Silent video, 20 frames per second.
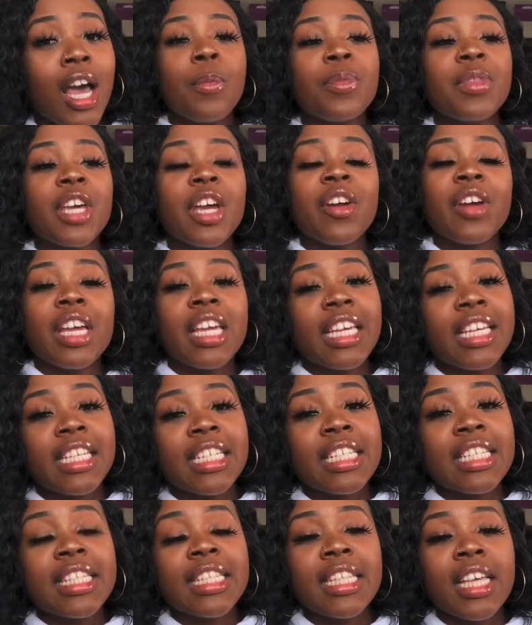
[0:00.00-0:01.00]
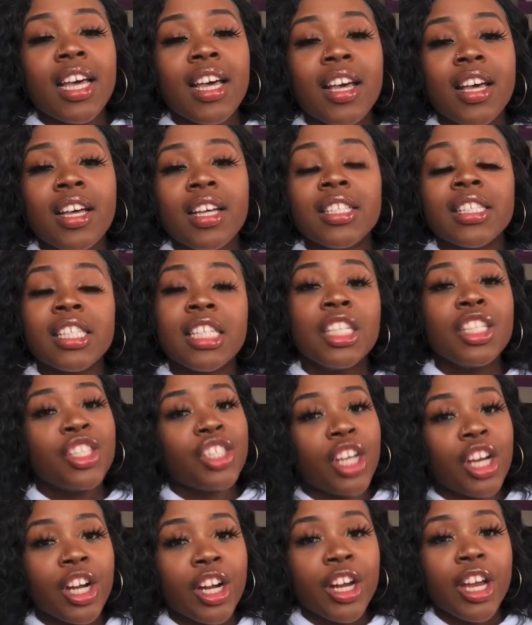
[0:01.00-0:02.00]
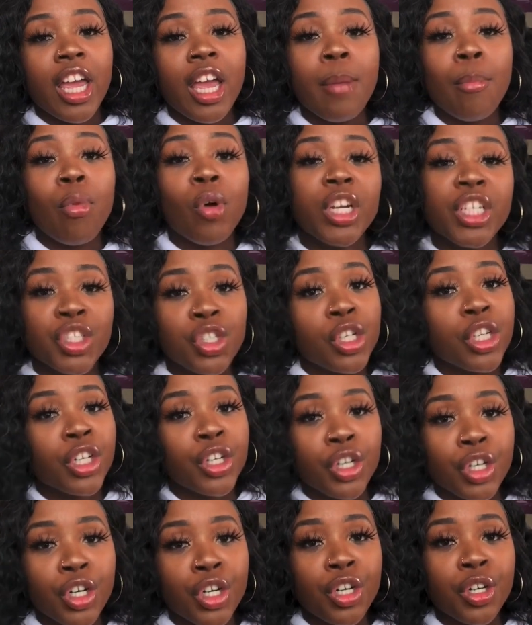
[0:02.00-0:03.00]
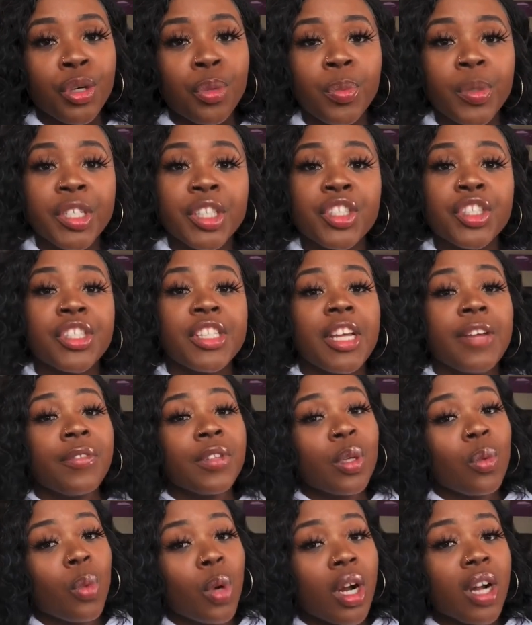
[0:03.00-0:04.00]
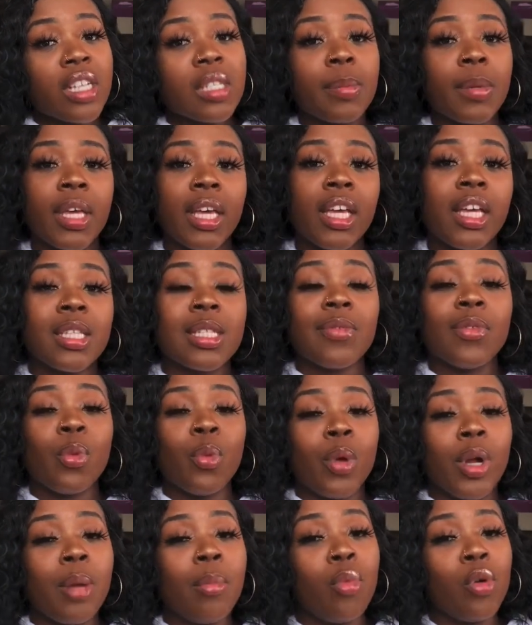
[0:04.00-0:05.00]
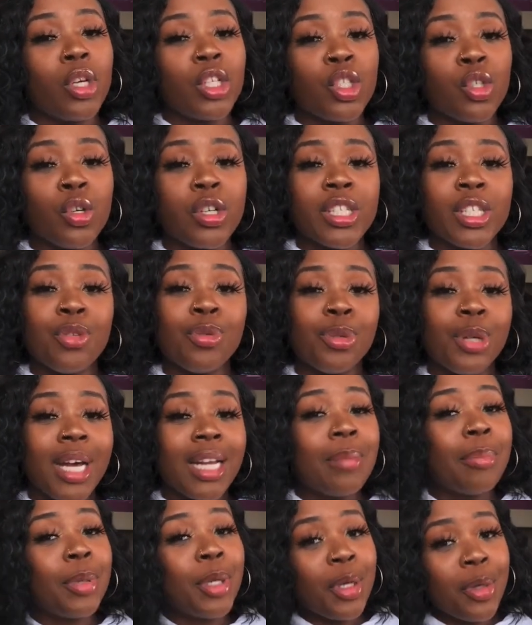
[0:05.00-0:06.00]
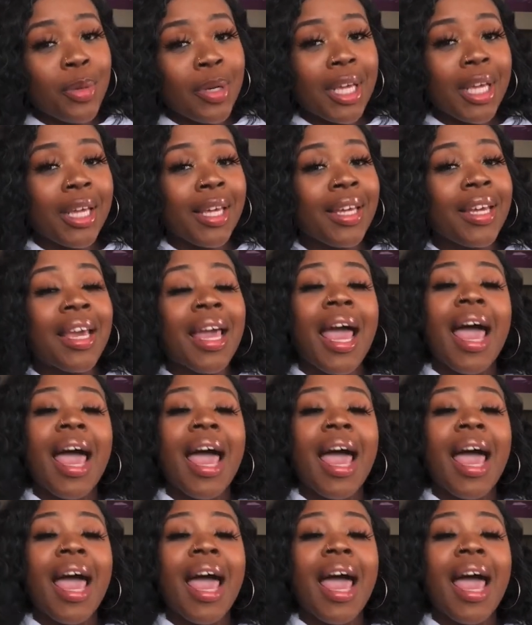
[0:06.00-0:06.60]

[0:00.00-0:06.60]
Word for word: There is the t-shirt and boy short girl, which definitely works because if you're wearing boy shorts and you got a booty,